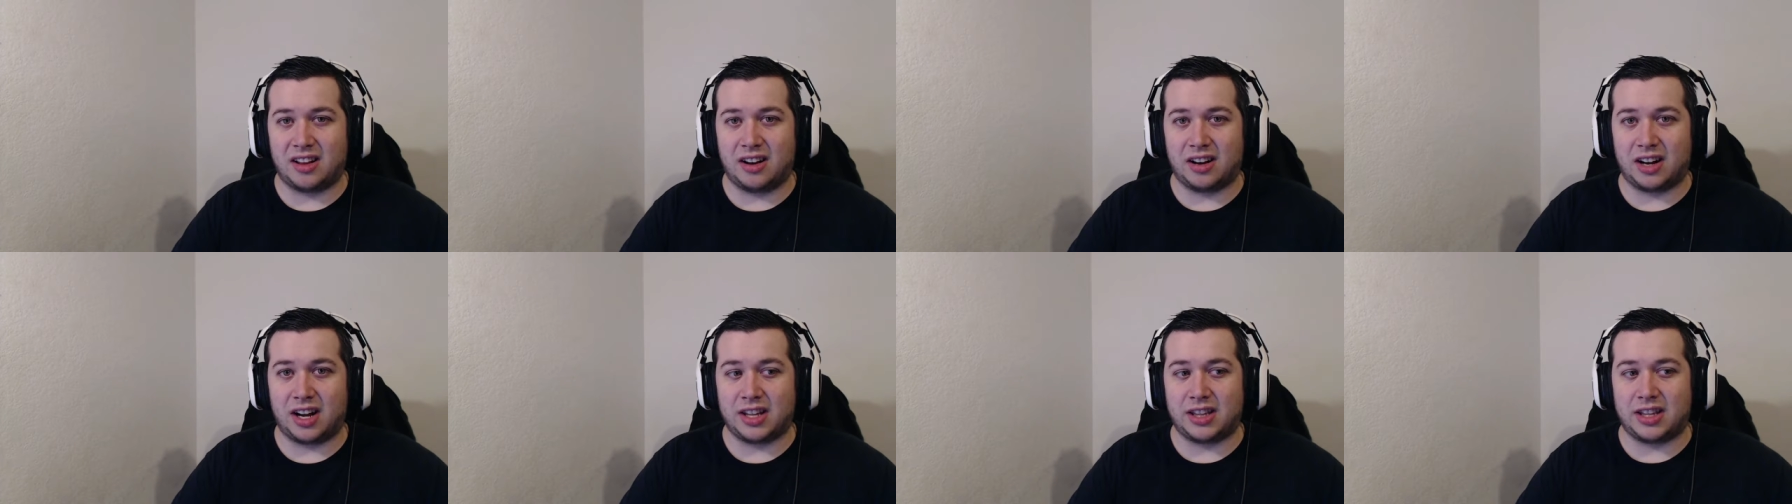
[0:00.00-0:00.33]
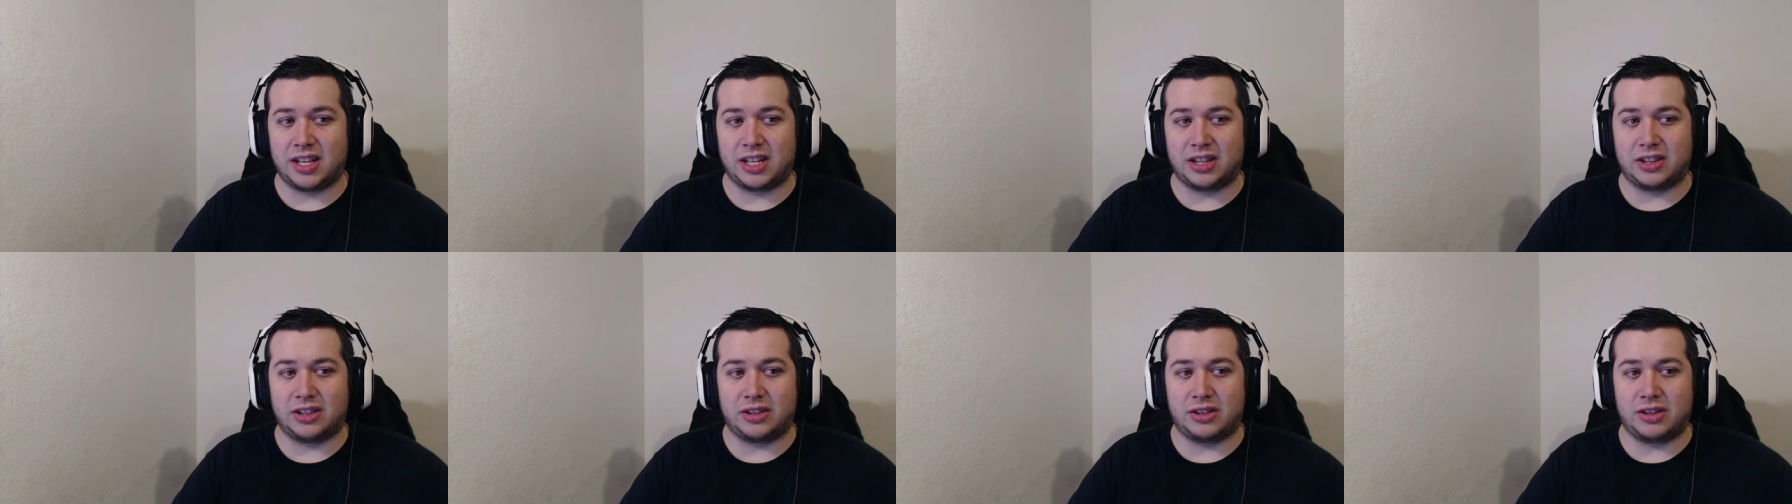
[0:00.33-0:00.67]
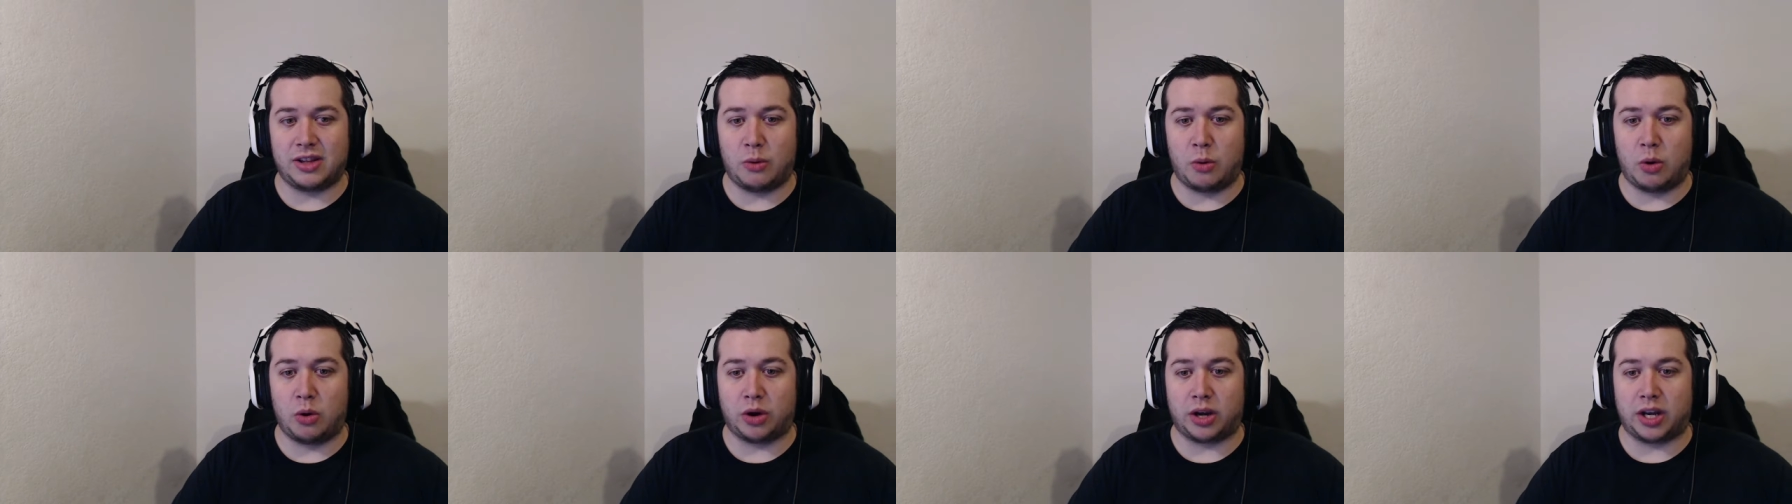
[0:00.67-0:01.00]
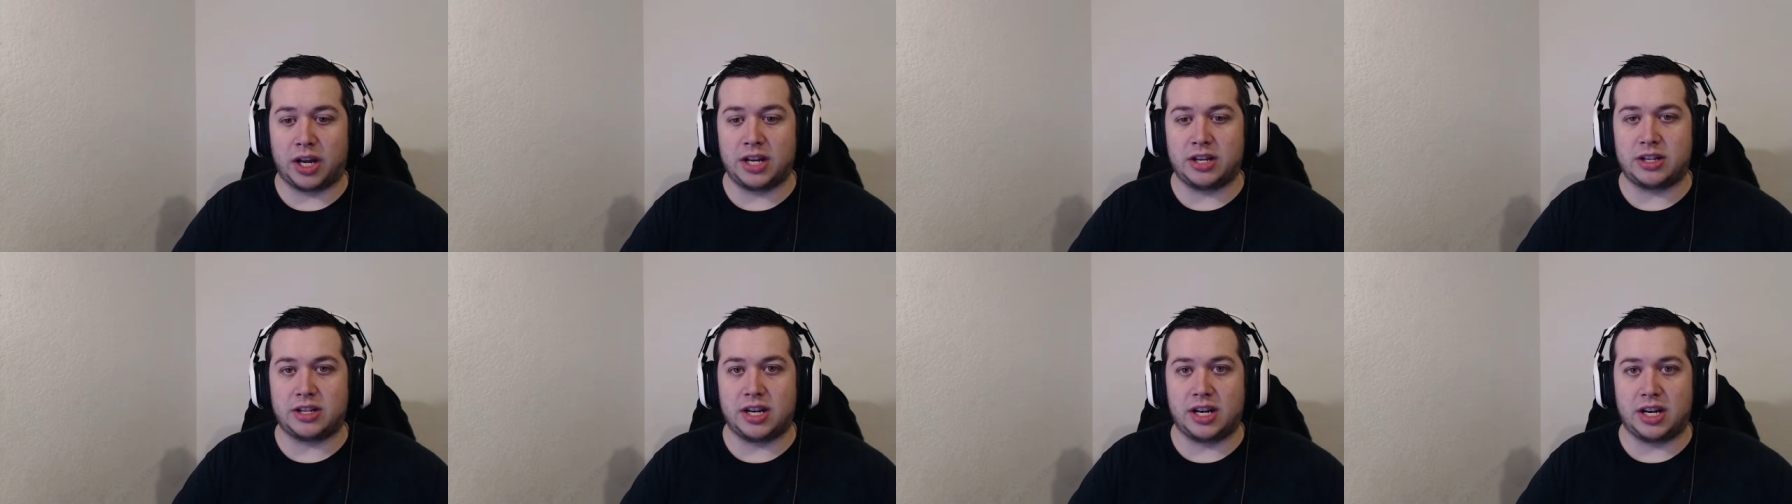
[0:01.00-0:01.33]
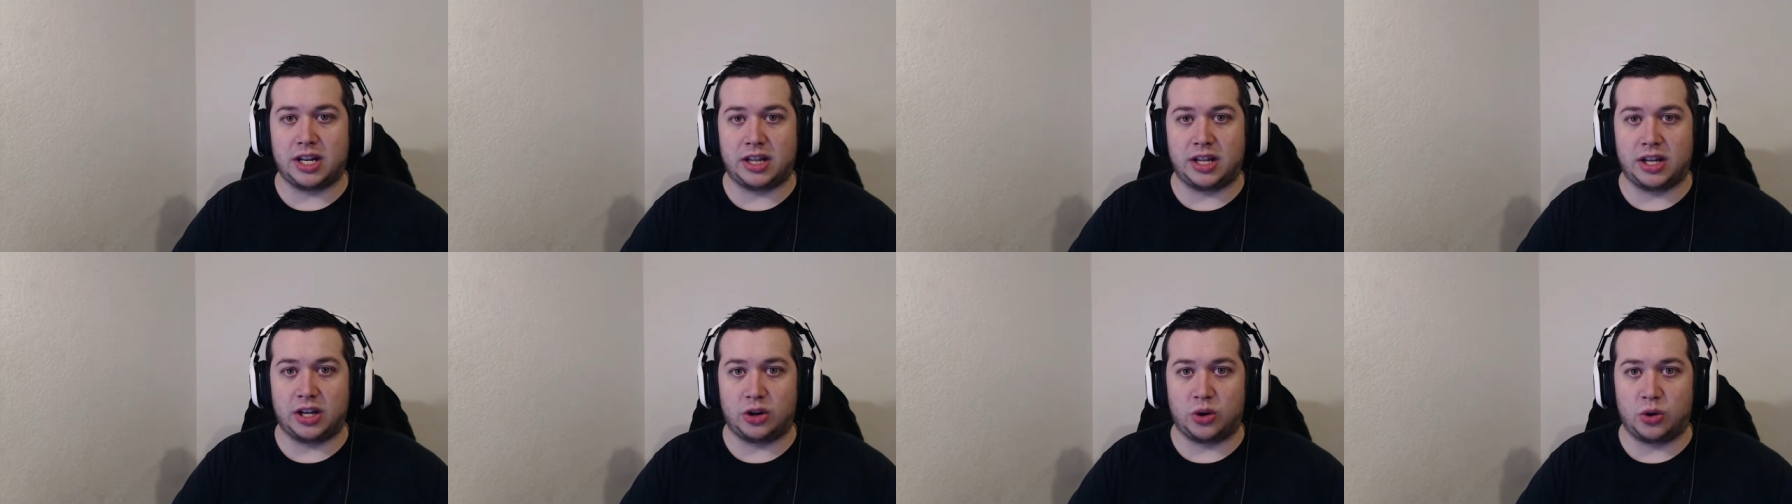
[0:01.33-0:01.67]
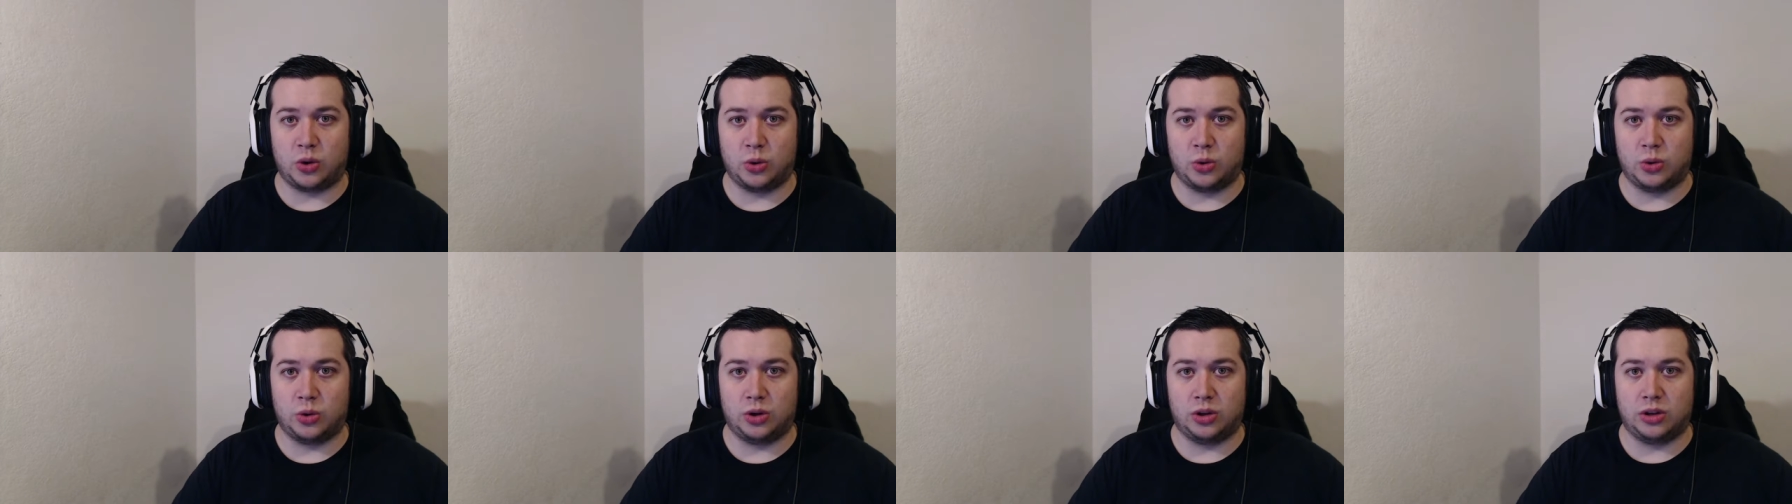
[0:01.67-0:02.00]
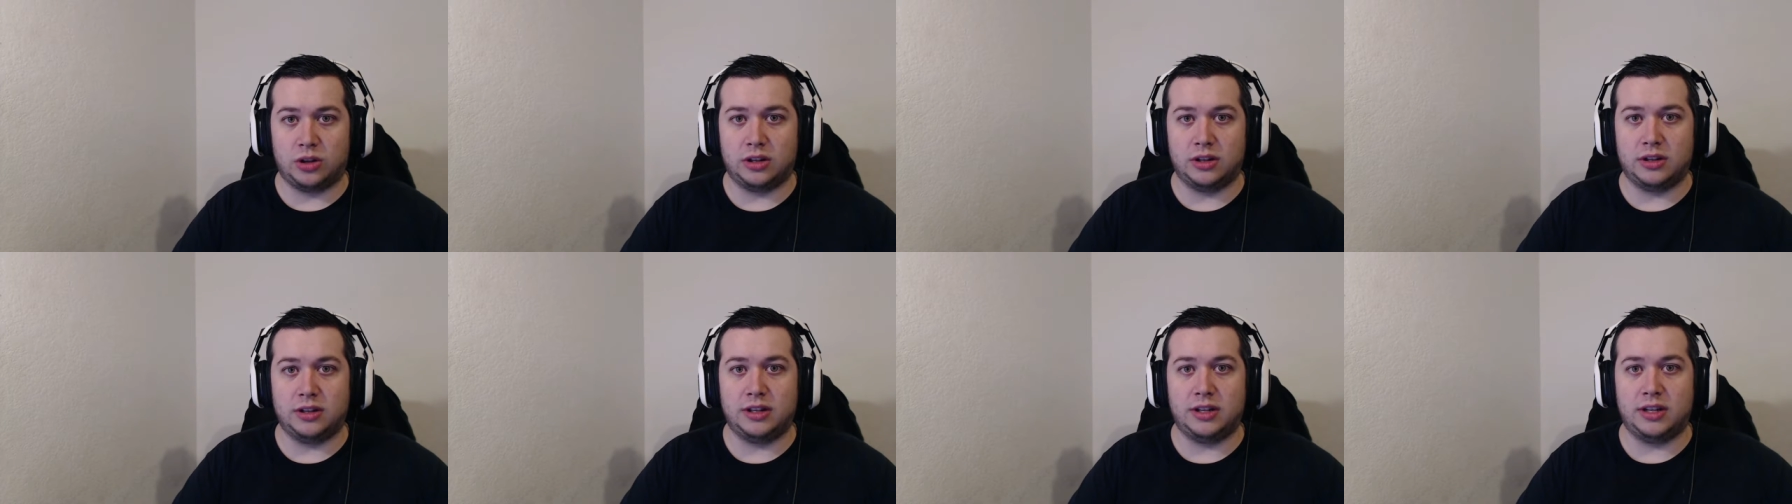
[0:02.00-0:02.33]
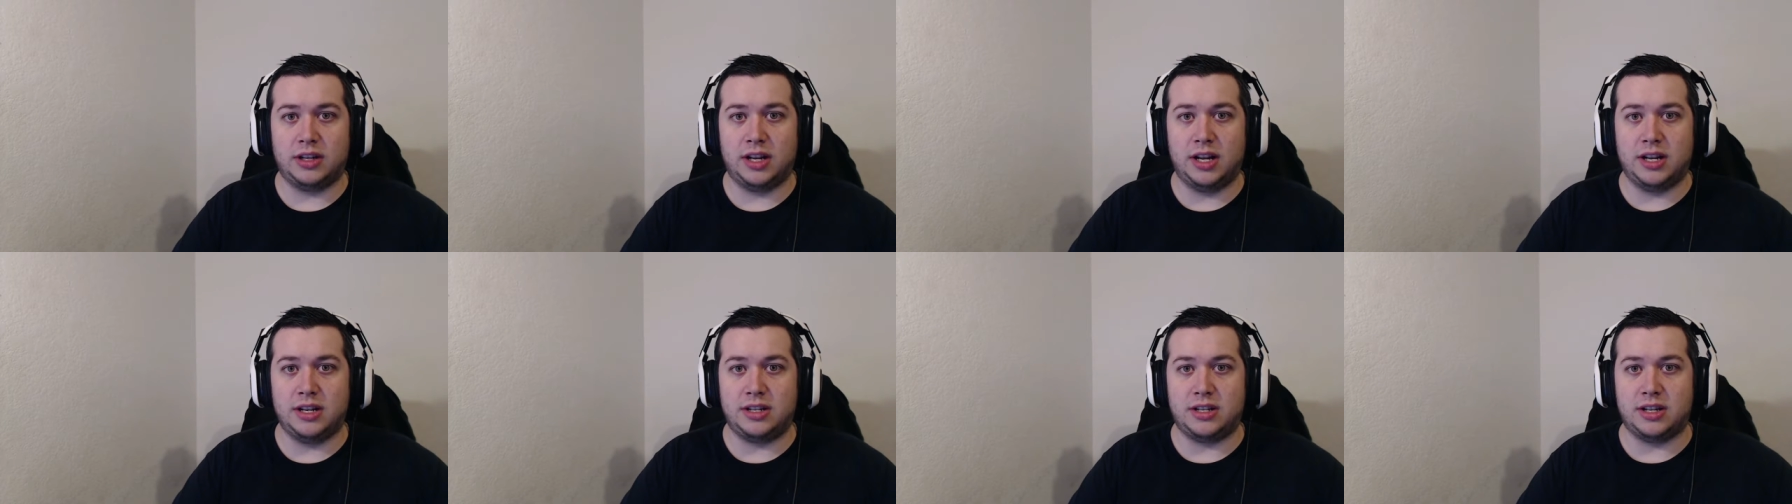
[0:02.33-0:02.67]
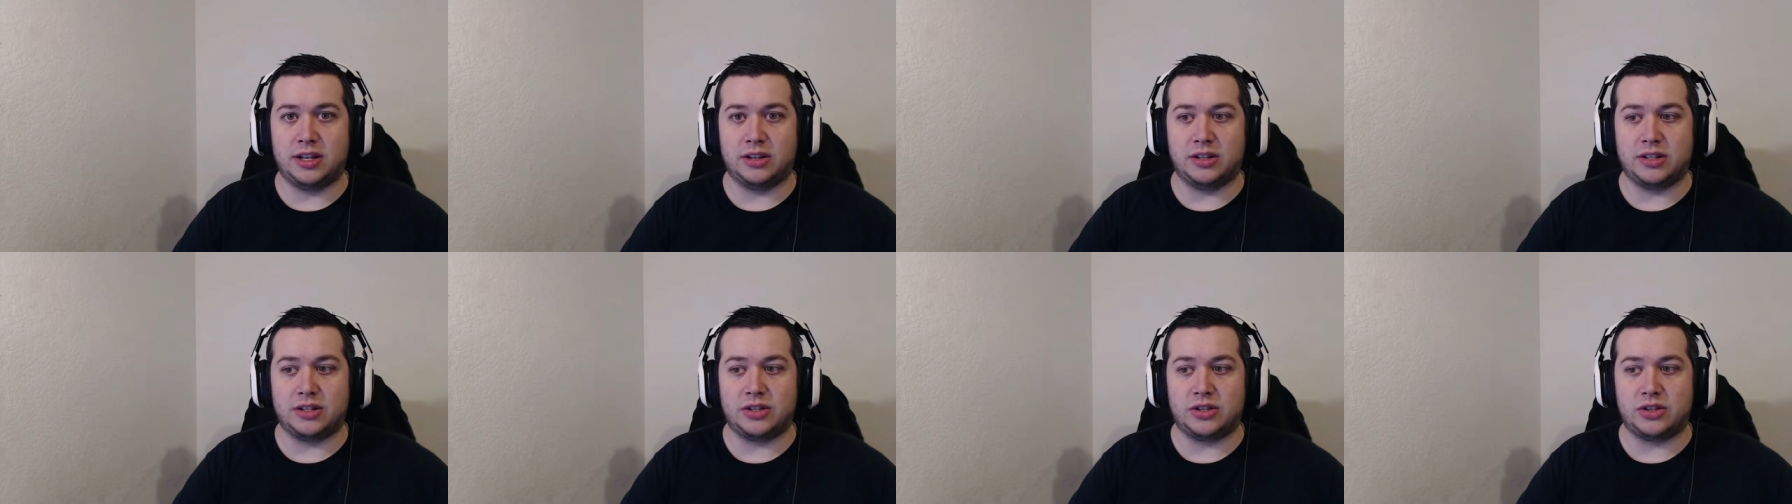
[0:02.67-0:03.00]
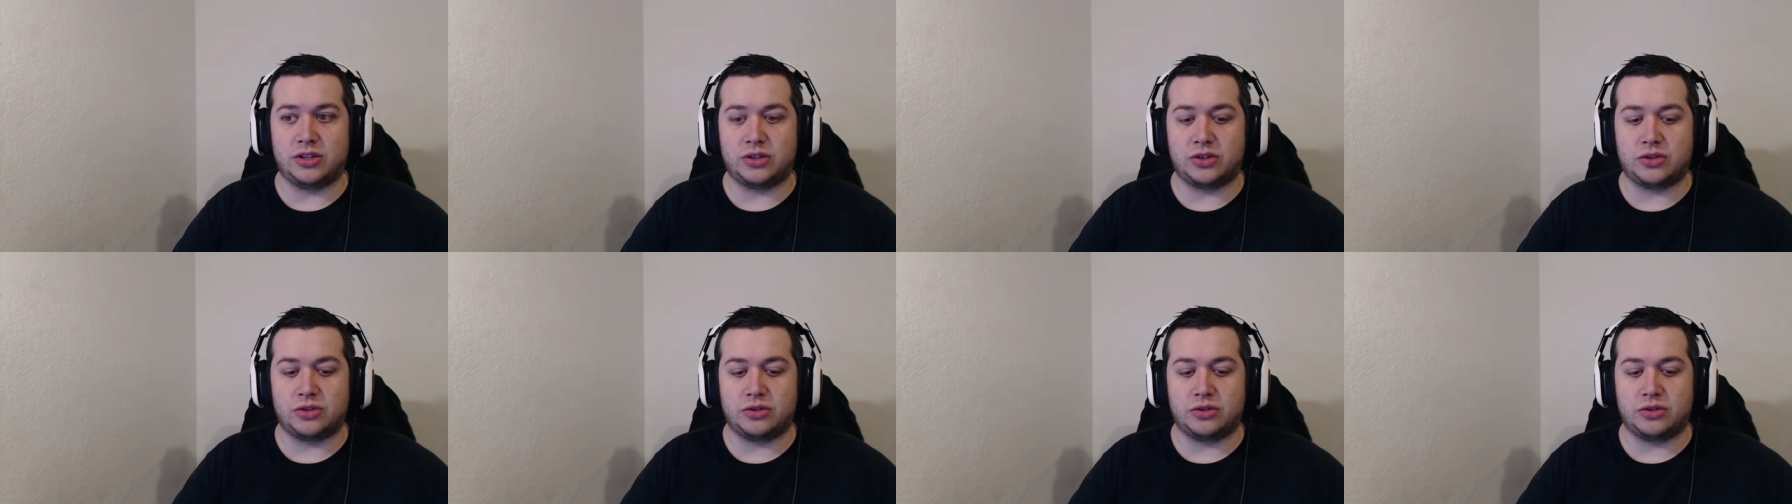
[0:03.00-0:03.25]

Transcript: I think they won't get to anything cool until it's just